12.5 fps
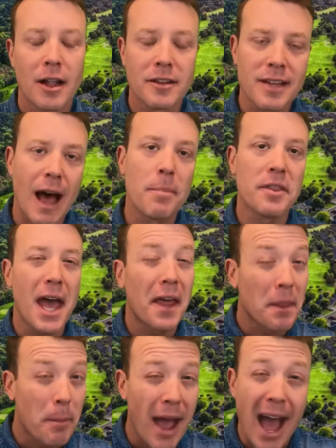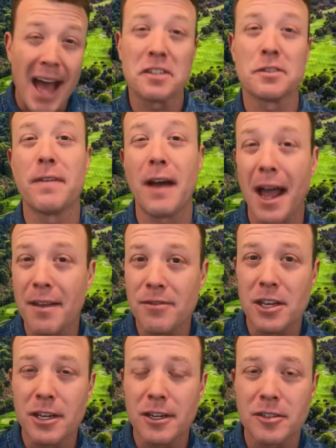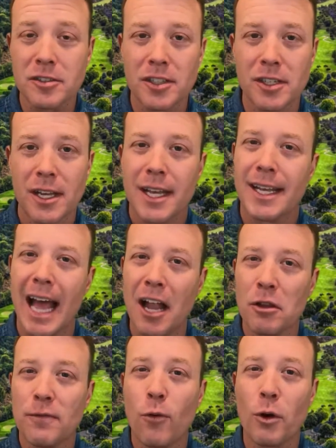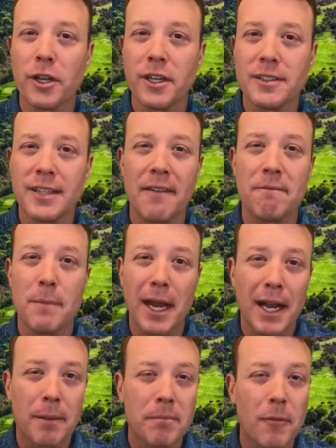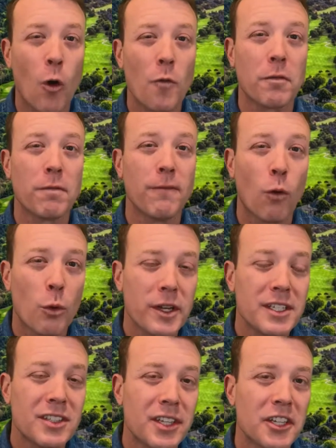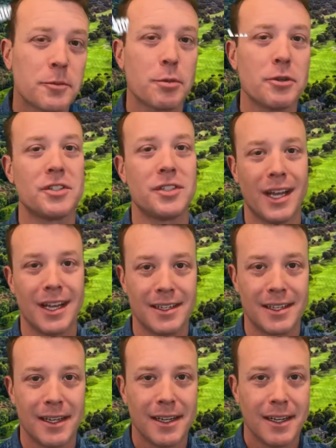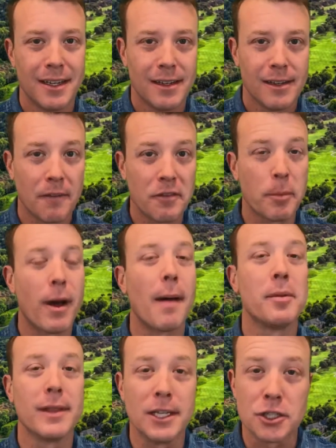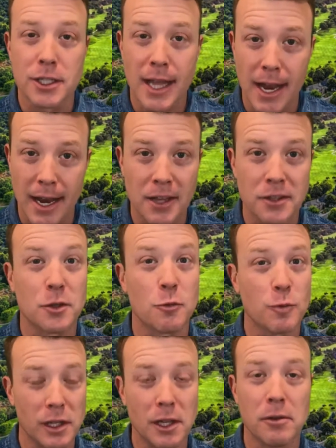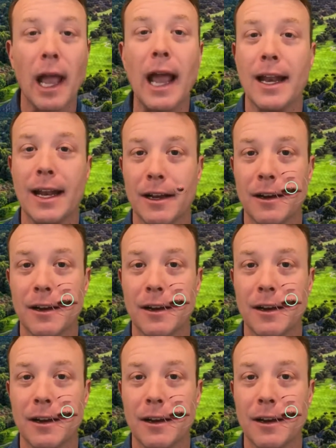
On top of that, the past 5 years, Californians have made up over 46% of the population that has relocated